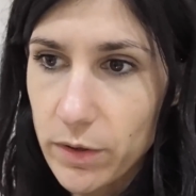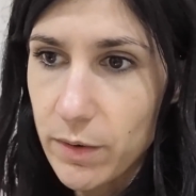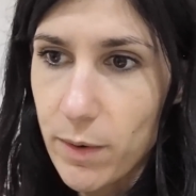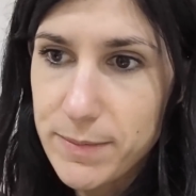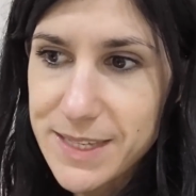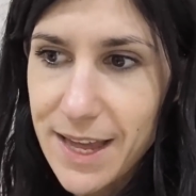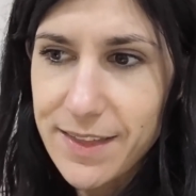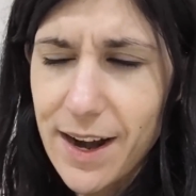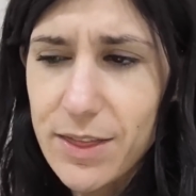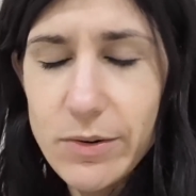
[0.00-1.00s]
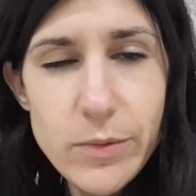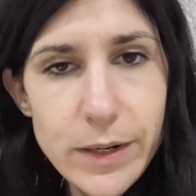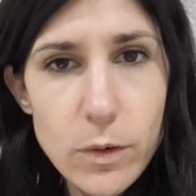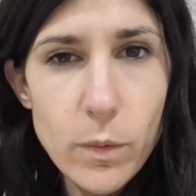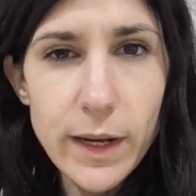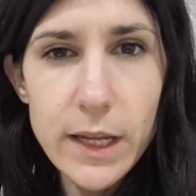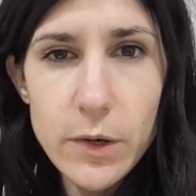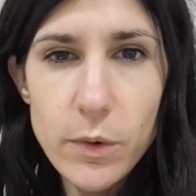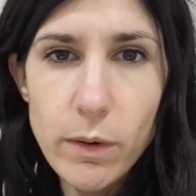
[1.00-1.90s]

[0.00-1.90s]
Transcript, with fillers: on the website that I thought would look really cool.